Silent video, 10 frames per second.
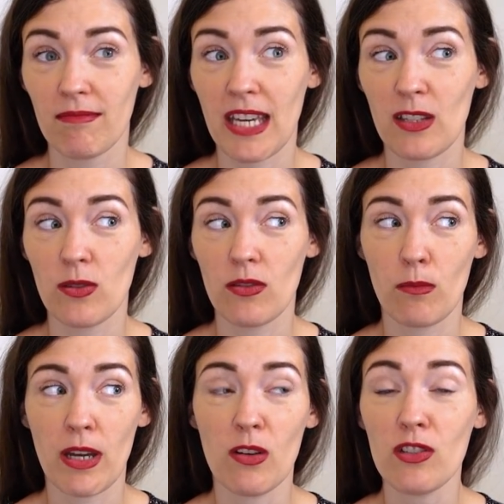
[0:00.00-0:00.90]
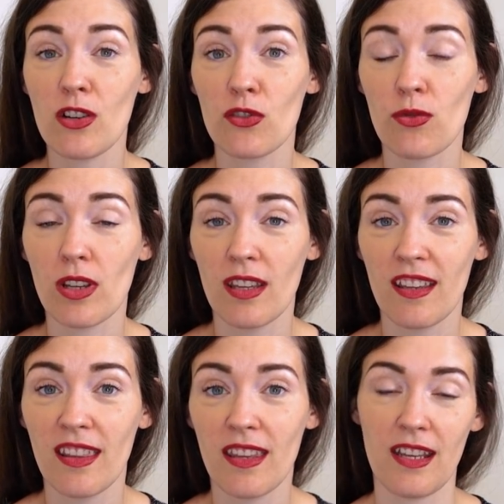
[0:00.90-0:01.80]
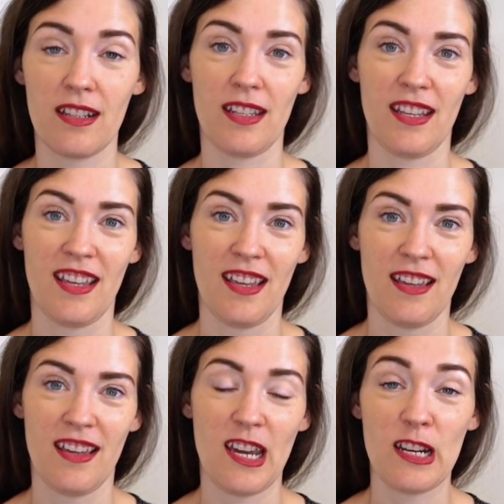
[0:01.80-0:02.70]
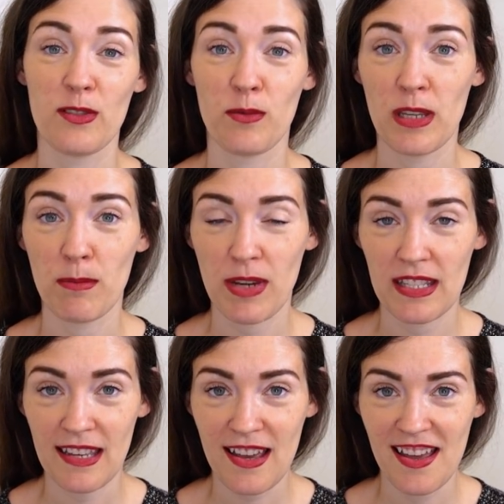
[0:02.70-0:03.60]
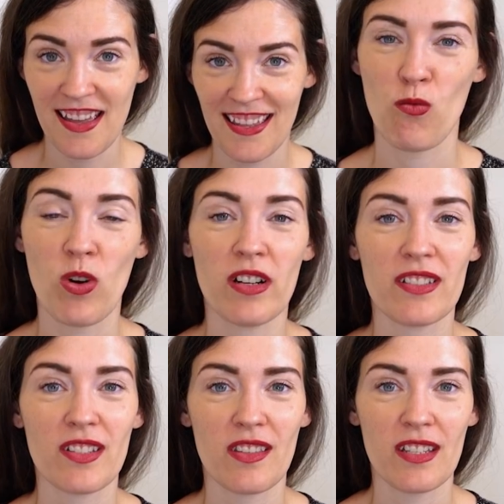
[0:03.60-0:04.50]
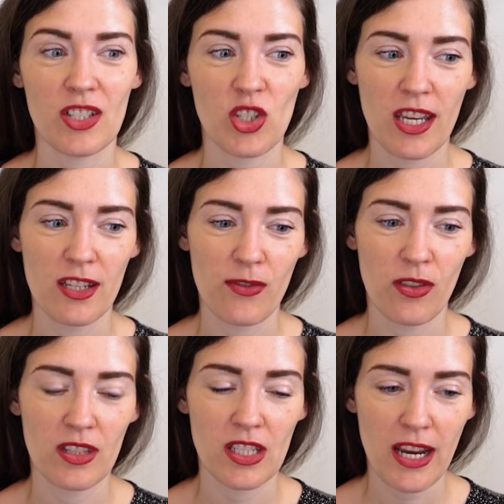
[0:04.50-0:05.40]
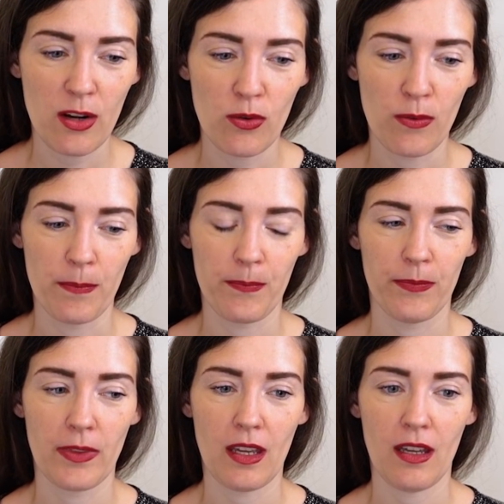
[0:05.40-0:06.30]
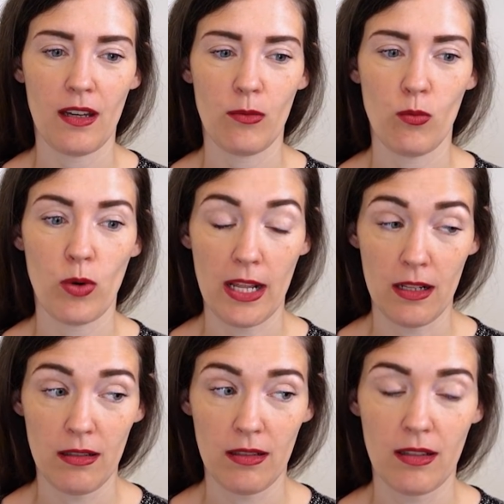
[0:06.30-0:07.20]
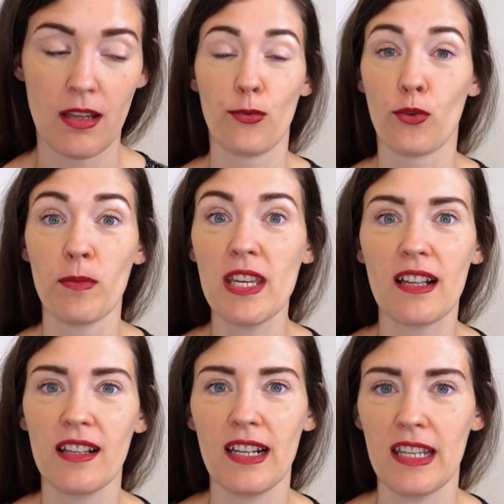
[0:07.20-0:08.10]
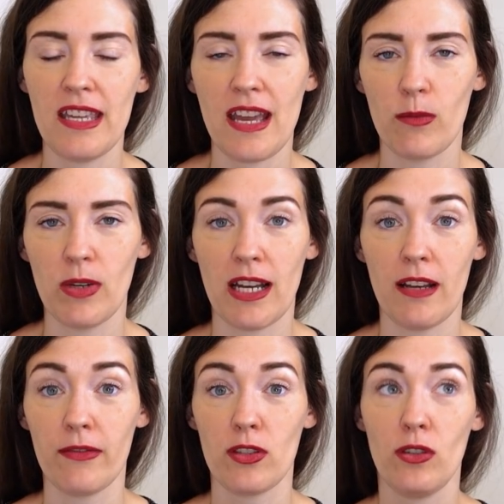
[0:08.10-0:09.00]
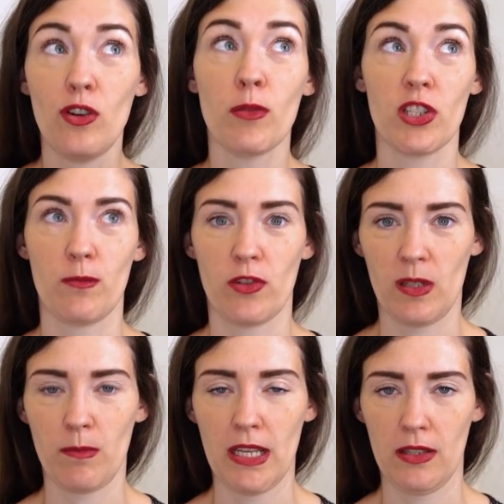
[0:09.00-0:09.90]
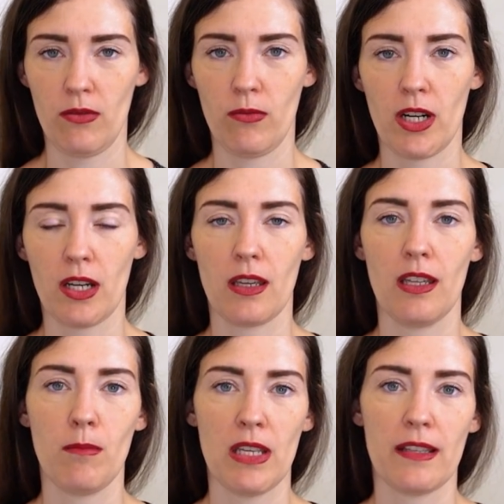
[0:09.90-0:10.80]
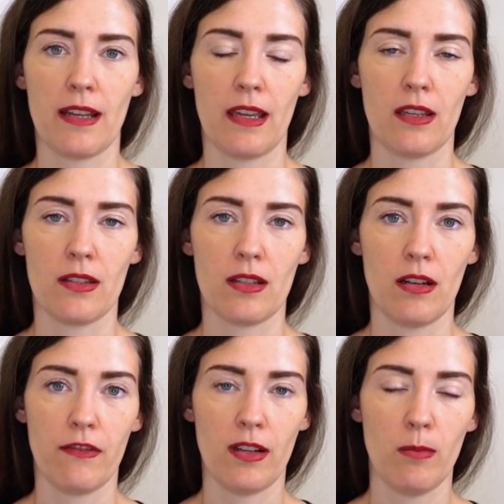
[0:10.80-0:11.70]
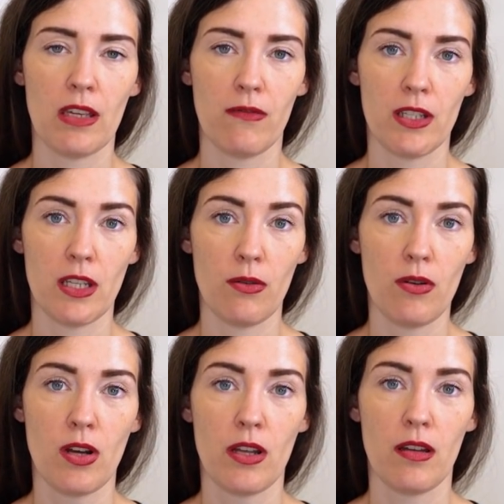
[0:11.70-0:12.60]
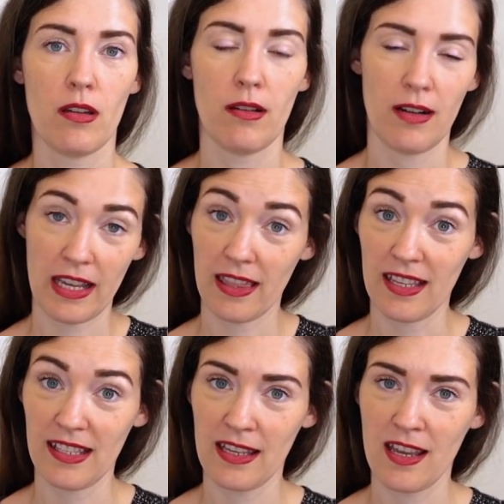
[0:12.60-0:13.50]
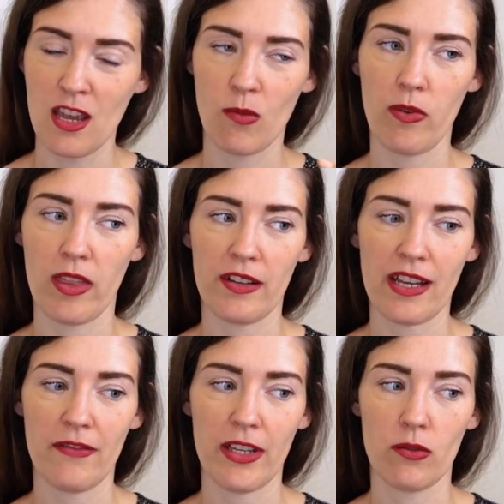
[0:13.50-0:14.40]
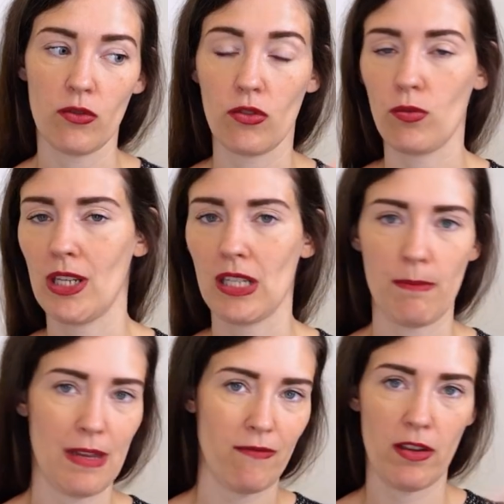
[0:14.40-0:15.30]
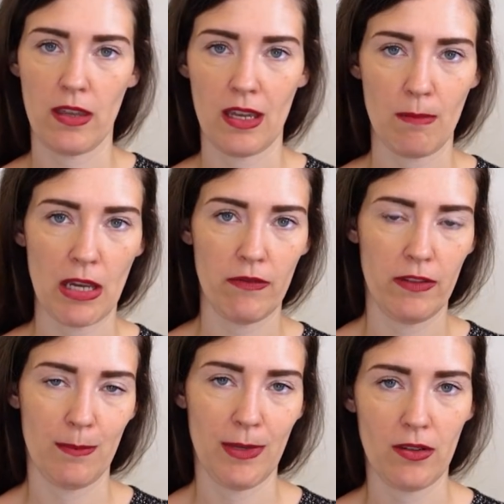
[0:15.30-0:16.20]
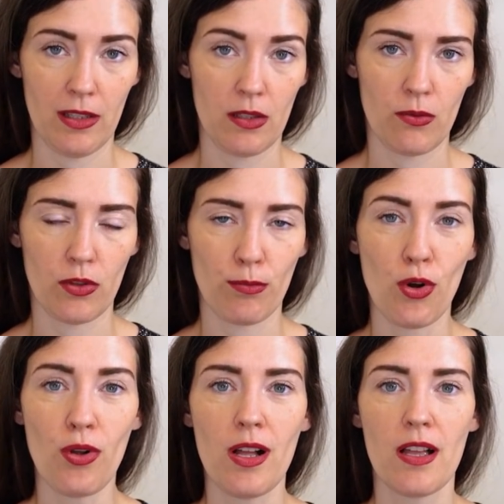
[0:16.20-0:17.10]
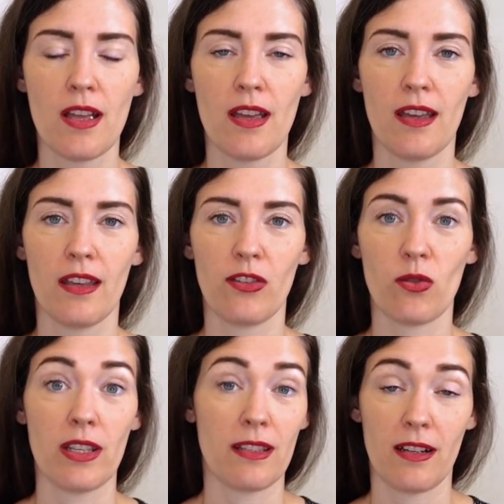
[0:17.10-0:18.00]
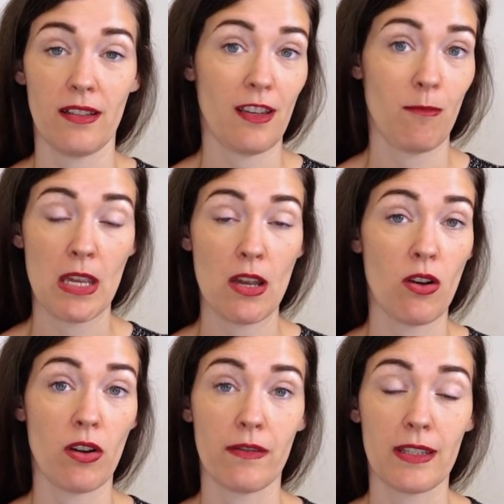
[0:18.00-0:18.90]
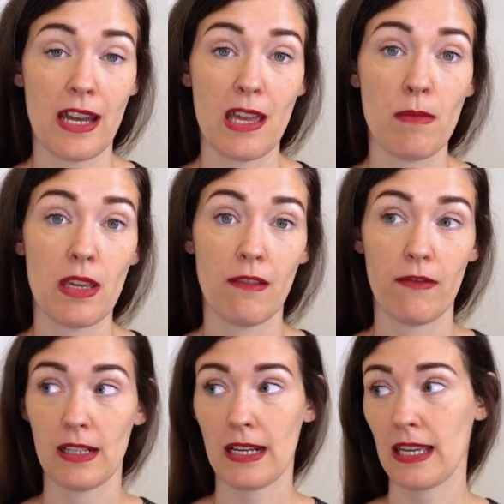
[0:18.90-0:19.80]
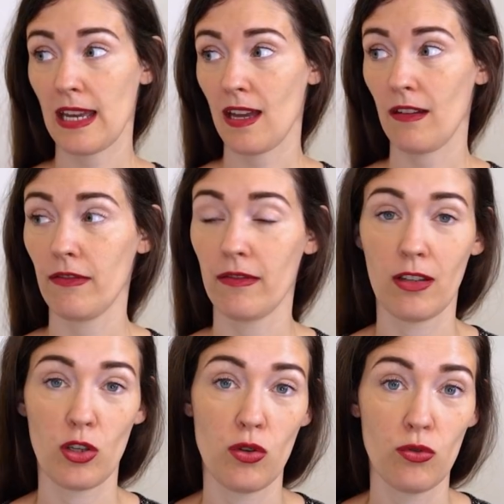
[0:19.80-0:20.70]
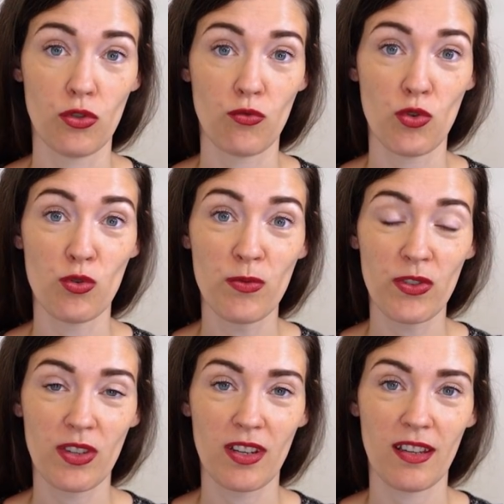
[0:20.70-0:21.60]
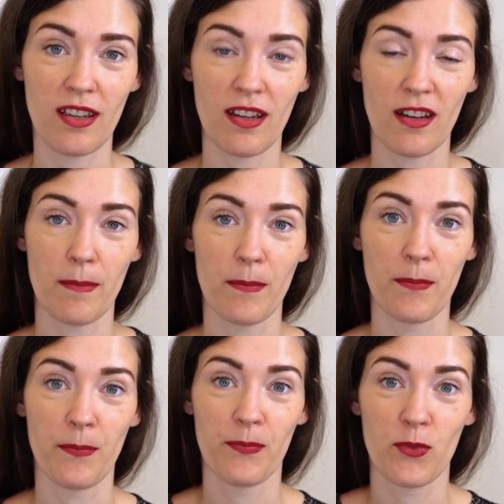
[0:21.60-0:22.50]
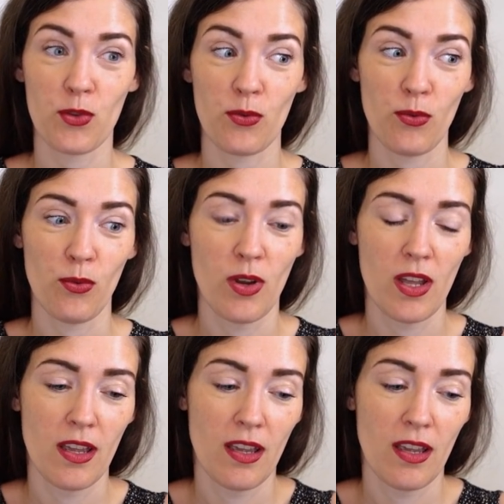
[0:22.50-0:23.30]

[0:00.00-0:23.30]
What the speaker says: get to know my own country in the end a little bit better. What does that change for the channel? Well, for me, clearly, I will have so much more space to work. It means that I can start filming a video like this without having to switch up everything in my office because it's too small. So it's going to save me a lot of time. It feels like I have huge rooms to